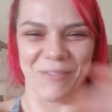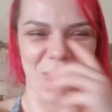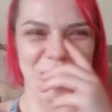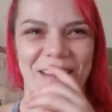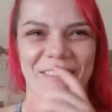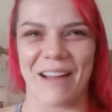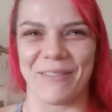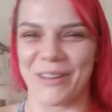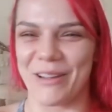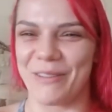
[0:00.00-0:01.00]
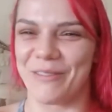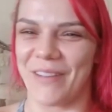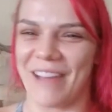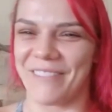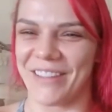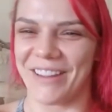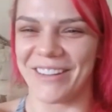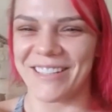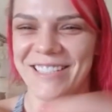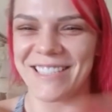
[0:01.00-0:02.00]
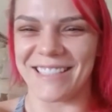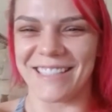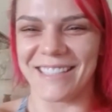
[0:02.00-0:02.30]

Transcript: want me to wait around for you 5 years?